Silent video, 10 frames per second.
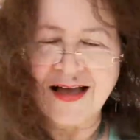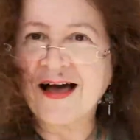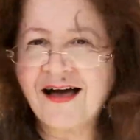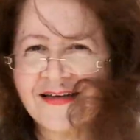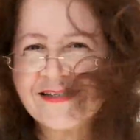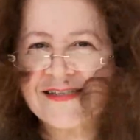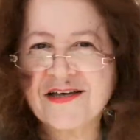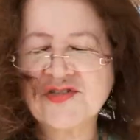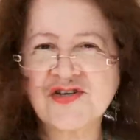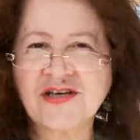Hi,
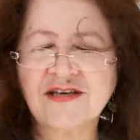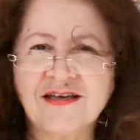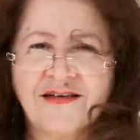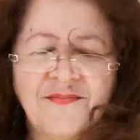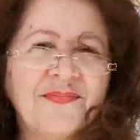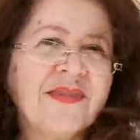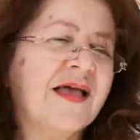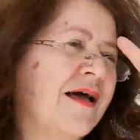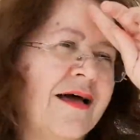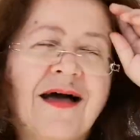Sandra here.
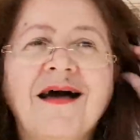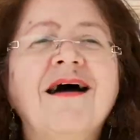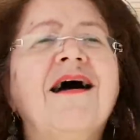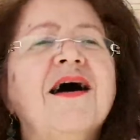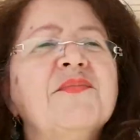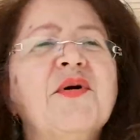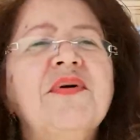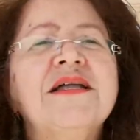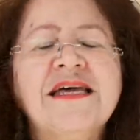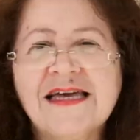I'm
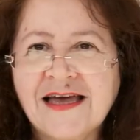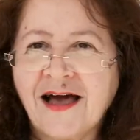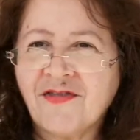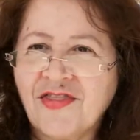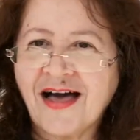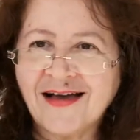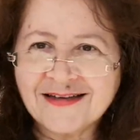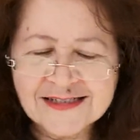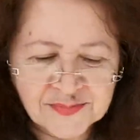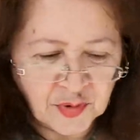up here on the
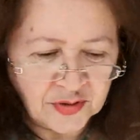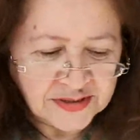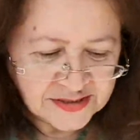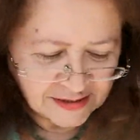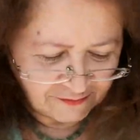highest point